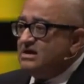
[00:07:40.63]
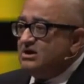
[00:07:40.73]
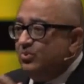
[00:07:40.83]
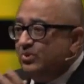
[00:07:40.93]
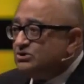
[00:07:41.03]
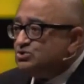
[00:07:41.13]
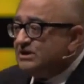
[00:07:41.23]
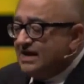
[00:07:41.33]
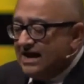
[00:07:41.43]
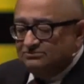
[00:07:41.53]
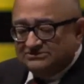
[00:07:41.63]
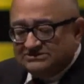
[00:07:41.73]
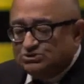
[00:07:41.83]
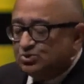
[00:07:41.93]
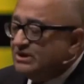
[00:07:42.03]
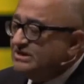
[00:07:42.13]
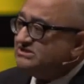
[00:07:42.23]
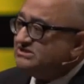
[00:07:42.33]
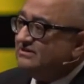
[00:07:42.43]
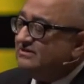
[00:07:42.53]
We today have a
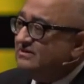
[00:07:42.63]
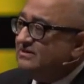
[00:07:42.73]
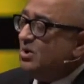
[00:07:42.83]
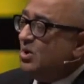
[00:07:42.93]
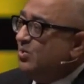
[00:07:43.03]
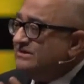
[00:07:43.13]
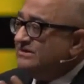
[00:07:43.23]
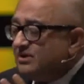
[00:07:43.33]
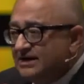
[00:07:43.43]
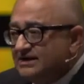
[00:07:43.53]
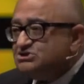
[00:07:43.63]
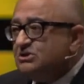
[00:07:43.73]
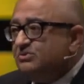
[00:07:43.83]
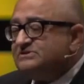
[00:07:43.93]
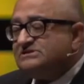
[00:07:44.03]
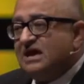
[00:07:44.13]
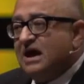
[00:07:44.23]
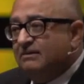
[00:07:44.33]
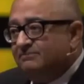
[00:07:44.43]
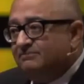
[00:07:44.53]
situation where the religion of
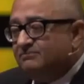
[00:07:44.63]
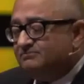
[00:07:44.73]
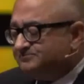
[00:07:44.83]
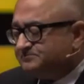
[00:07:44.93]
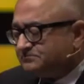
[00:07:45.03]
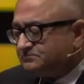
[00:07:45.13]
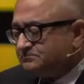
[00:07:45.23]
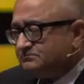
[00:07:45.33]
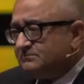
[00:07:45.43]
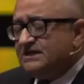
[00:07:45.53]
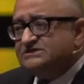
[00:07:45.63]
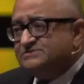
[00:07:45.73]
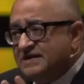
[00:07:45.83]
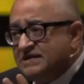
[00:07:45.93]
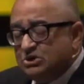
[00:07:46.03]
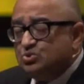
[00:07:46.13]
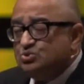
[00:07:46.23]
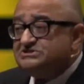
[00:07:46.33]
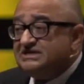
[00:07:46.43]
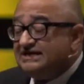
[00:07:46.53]
Islam is being
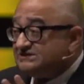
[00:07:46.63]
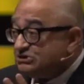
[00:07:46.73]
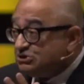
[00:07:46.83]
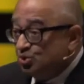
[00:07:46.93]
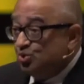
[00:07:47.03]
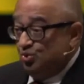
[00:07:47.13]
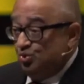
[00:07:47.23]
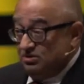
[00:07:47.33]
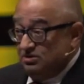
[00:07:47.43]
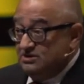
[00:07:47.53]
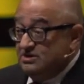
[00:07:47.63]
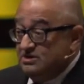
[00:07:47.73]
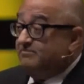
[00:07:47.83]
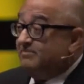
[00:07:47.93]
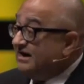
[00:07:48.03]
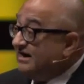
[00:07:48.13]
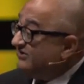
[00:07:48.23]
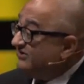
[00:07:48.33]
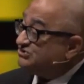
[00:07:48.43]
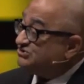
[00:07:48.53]
used as a tool by a
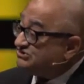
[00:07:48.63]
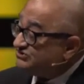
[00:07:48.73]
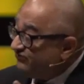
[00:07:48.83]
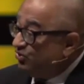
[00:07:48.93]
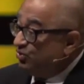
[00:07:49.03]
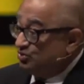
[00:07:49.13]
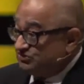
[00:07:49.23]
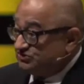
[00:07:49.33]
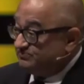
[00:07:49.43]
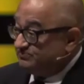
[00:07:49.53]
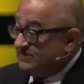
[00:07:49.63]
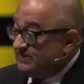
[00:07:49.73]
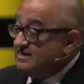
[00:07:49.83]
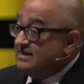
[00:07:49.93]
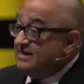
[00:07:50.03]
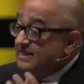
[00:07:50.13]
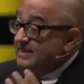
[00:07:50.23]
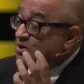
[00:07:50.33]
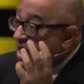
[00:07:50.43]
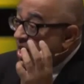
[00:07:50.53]
fascist force.
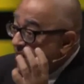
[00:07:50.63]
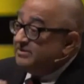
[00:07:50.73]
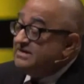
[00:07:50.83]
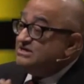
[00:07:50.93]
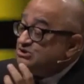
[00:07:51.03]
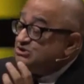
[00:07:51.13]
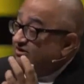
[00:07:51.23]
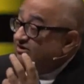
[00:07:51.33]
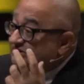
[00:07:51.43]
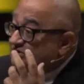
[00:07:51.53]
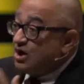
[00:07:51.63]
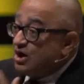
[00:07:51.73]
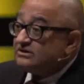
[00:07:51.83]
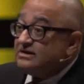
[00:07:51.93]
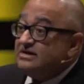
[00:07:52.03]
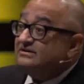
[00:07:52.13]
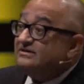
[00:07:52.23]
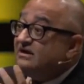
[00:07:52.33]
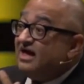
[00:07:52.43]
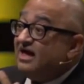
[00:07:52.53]
The combination of the thought
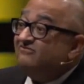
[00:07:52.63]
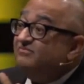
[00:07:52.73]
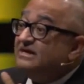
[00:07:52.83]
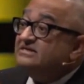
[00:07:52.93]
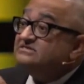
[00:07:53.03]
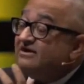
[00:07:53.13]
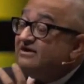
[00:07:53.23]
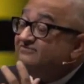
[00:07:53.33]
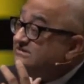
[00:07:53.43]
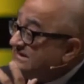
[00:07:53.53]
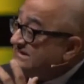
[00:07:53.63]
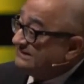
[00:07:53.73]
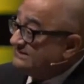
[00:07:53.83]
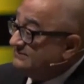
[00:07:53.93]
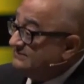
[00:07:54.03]
that life begins after death